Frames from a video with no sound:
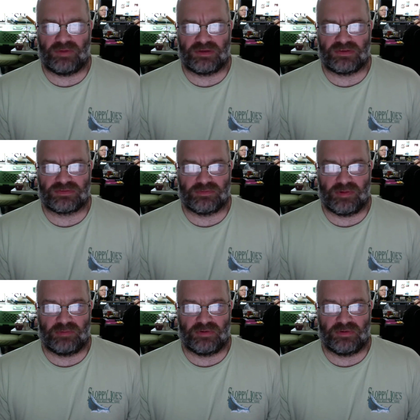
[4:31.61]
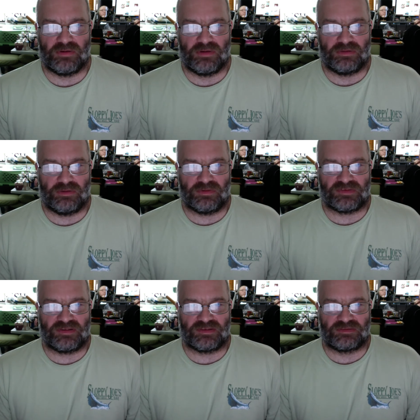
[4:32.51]
I just remember there
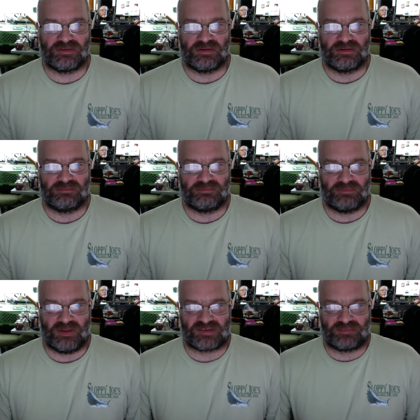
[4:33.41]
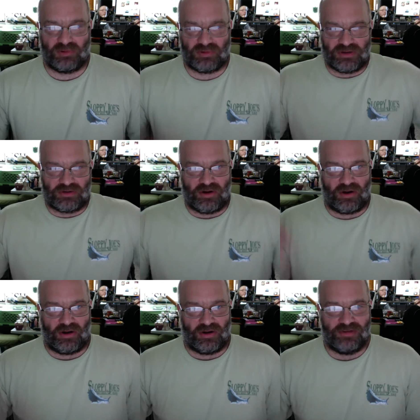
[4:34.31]
was this exploding
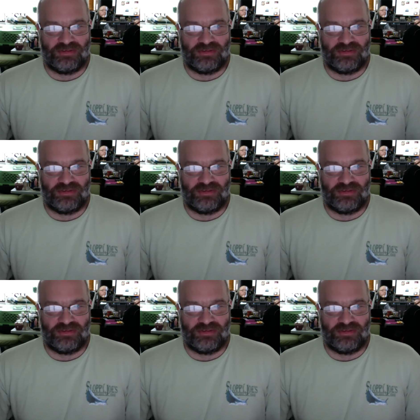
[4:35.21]
car